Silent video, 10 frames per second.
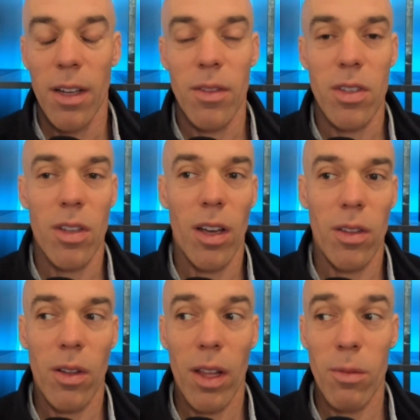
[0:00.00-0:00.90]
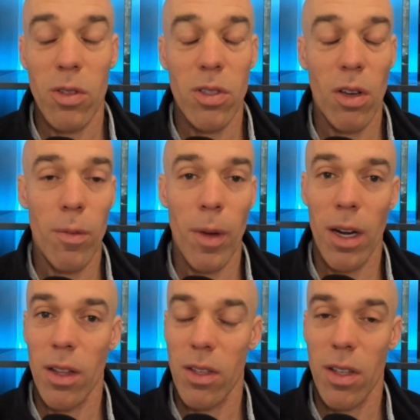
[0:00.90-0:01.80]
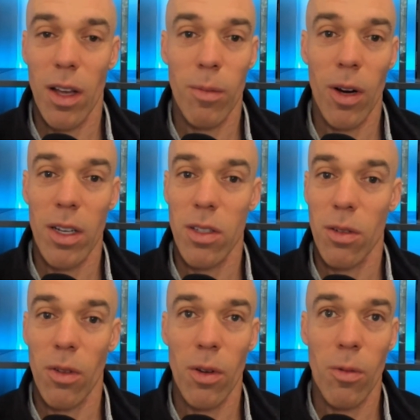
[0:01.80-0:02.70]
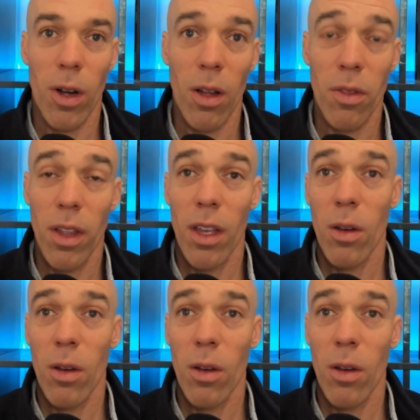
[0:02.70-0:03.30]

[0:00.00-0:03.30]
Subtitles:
the stock, a lot of them are so dependent on the stock market to grow their wealth.